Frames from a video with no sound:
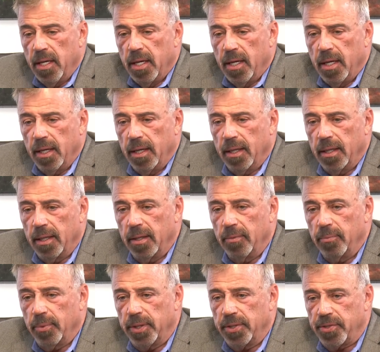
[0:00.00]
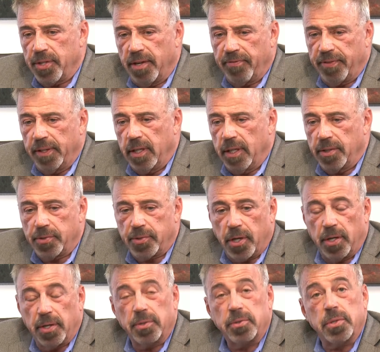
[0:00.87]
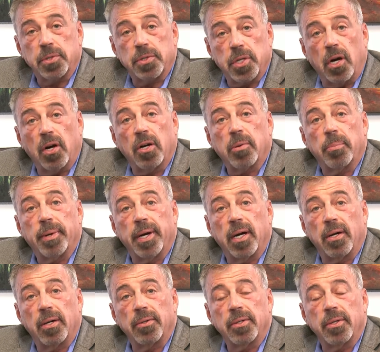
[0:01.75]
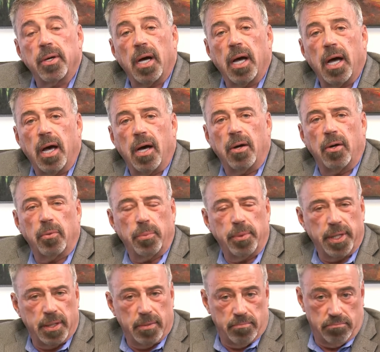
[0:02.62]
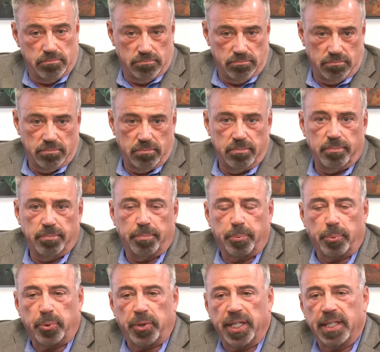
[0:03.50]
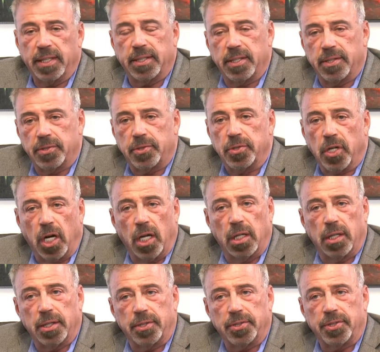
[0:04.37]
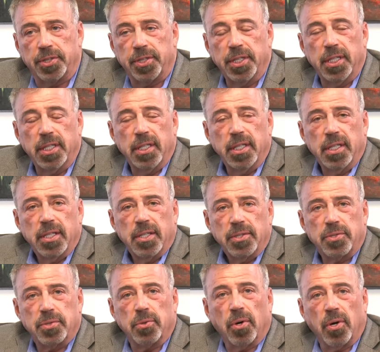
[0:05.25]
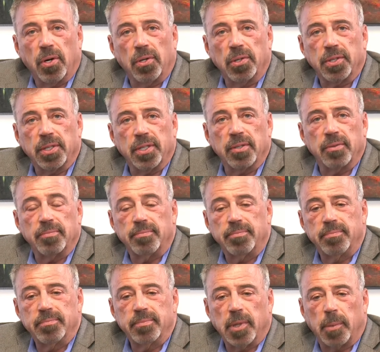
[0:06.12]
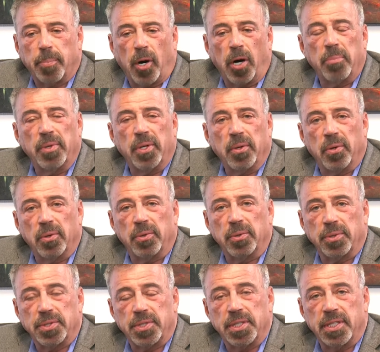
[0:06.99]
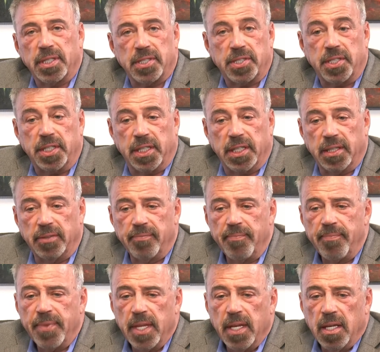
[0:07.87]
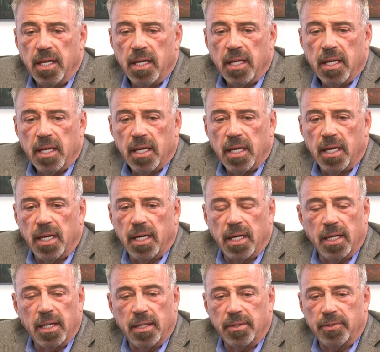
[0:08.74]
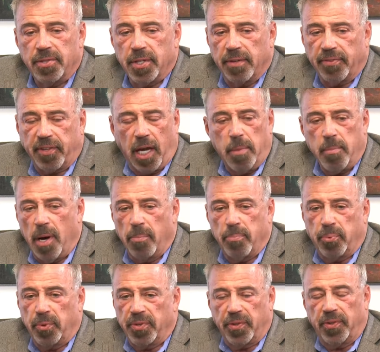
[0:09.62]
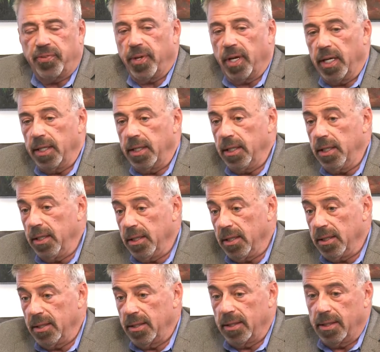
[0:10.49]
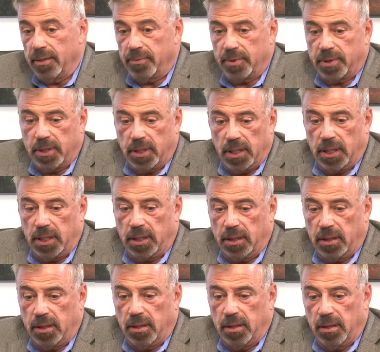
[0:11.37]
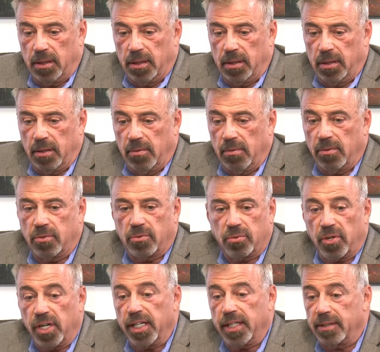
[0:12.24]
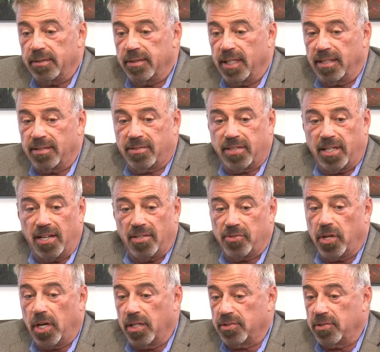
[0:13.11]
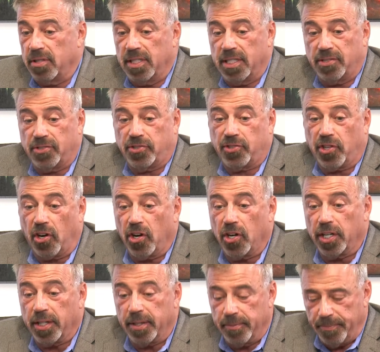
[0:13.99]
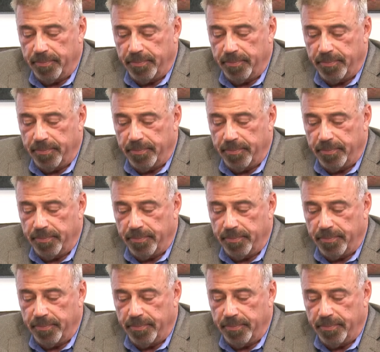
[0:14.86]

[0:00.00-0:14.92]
And when Jeff and I started to talk about how do we bring this knowledge to all the apartment owners in the city, and Jeff came up with this idea, and it was like, oh great, that sounds awesome, let's start it.